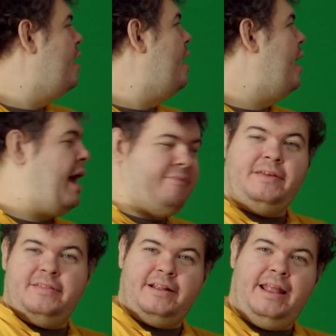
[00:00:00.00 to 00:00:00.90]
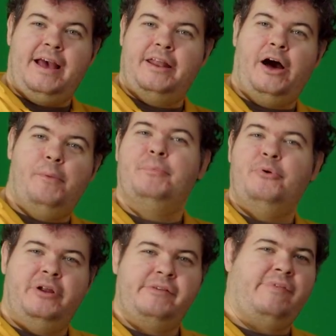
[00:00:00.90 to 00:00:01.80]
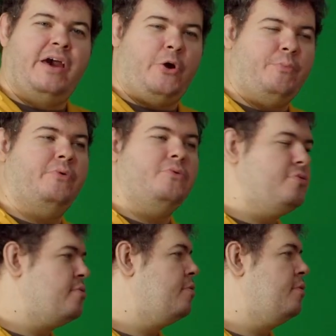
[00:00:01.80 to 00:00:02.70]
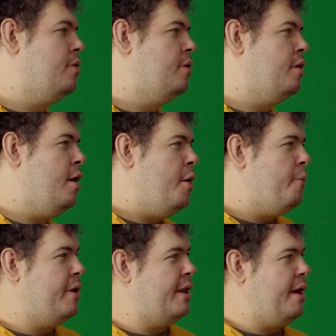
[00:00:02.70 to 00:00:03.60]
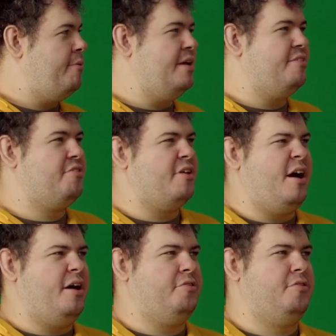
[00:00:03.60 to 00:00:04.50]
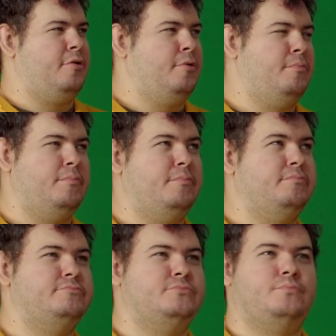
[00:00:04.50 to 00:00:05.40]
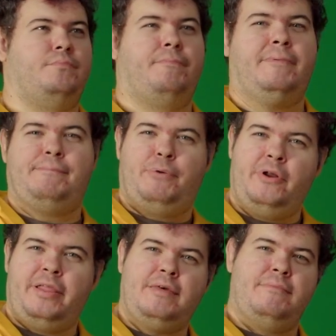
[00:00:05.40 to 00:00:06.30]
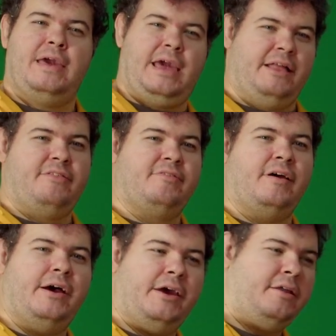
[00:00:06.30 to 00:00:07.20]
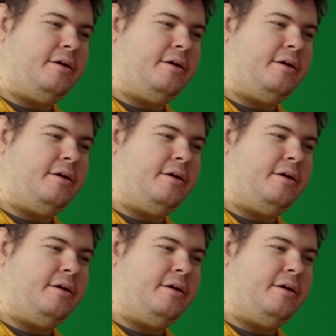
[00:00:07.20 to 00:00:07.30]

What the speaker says: Having declared our Boolean variables, we now need to start putting them inside